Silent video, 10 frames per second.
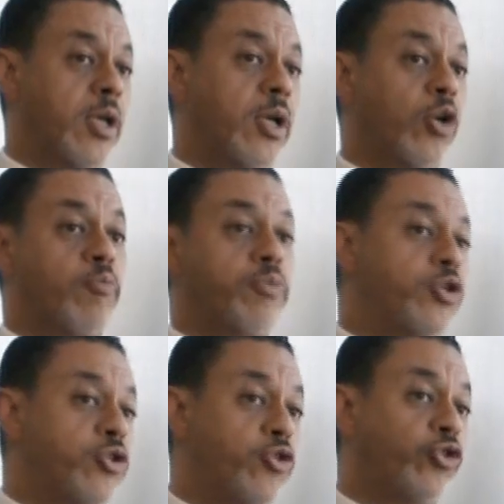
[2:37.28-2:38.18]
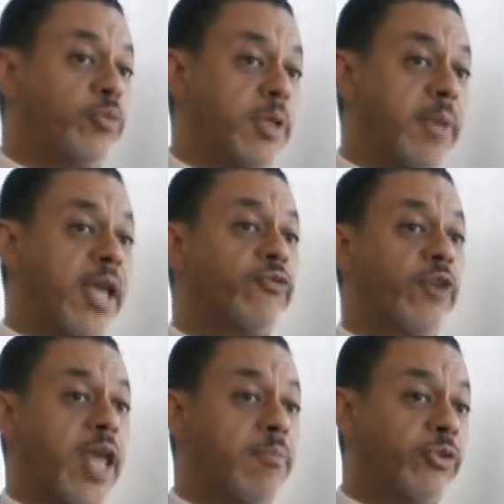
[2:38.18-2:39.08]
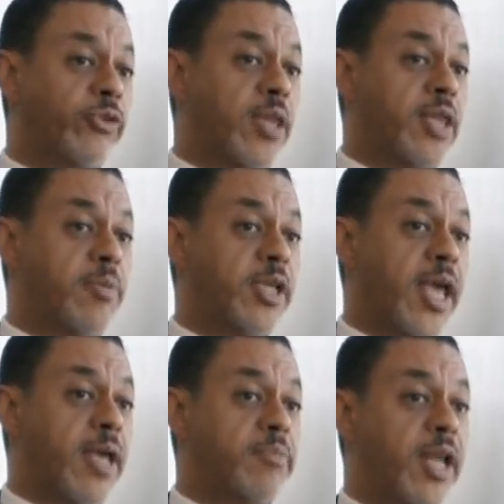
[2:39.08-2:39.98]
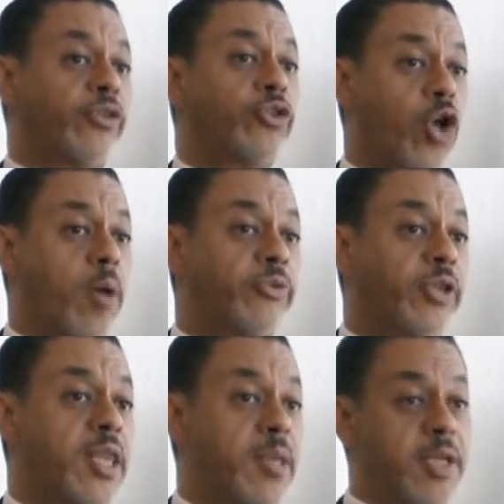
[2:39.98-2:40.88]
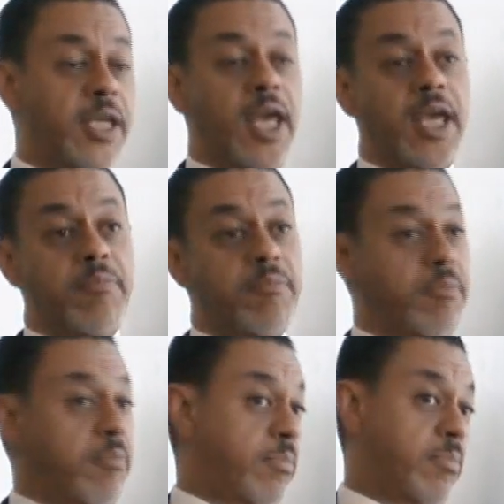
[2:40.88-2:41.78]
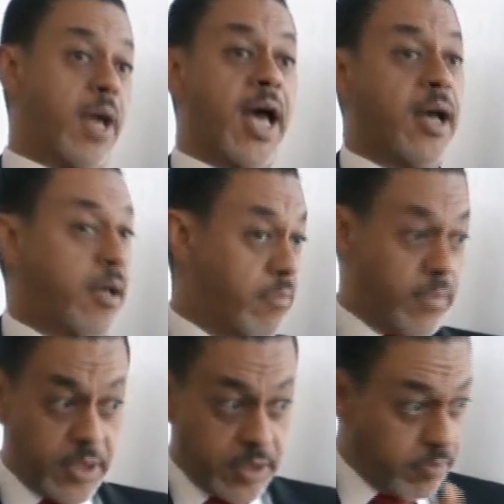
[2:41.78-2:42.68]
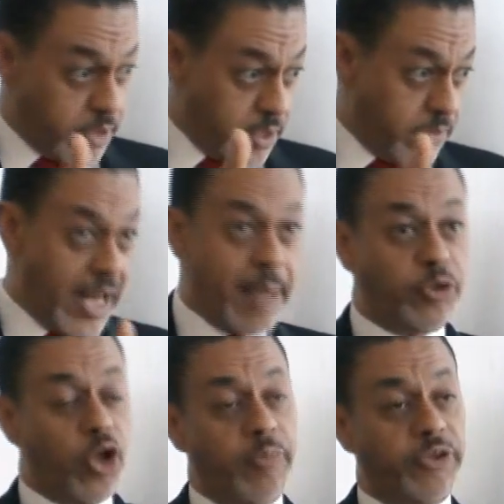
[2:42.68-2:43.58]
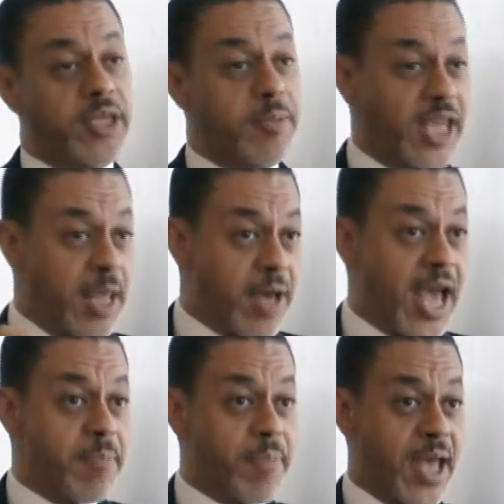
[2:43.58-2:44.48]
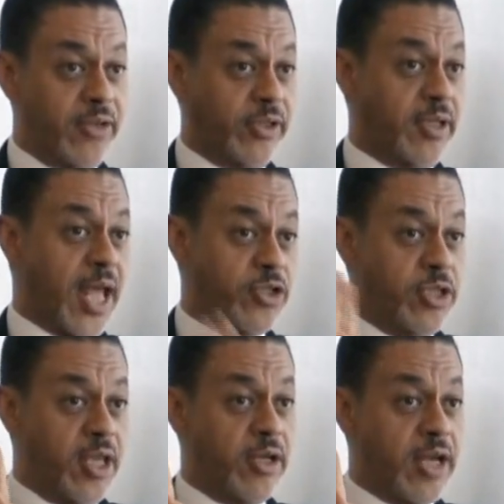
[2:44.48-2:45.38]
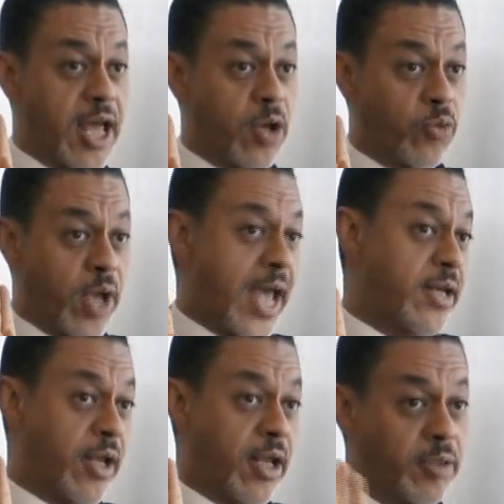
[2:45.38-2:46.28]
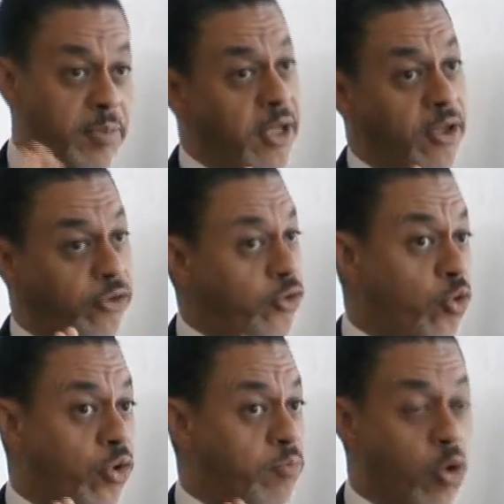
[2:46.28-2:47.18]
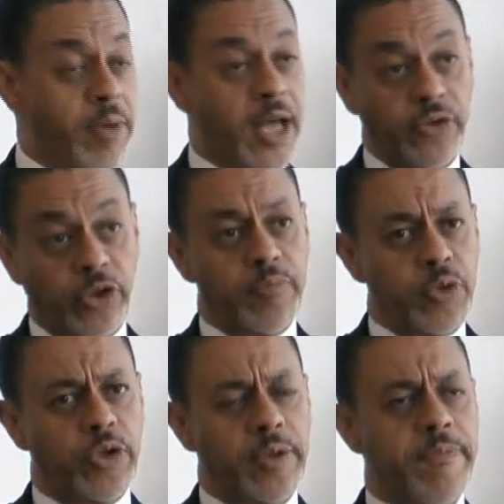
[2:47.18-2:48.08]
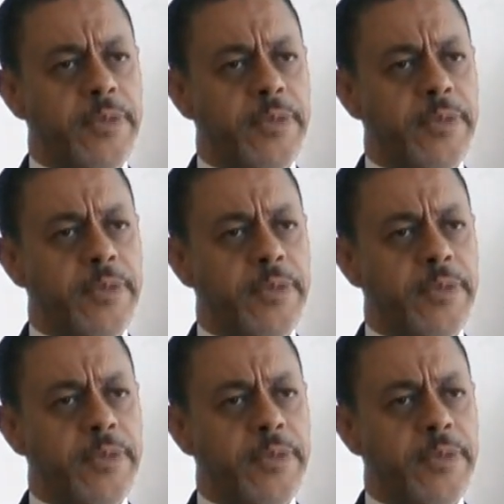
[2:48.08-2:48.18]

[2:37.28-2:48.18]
Computer used to be mainframes, and they became desktops, and they became laptops, and they became iPads, and actually they are now handheld because your mobile is a computer.